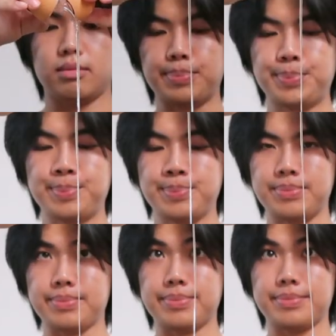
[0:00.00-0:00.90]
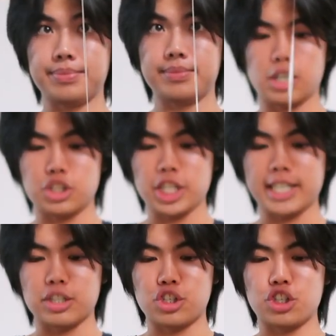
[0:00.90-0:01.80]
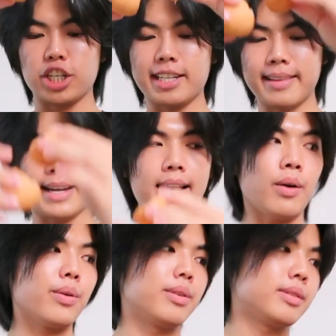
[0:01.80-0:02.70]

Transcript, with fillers: Mmm. A chicken shitted that out.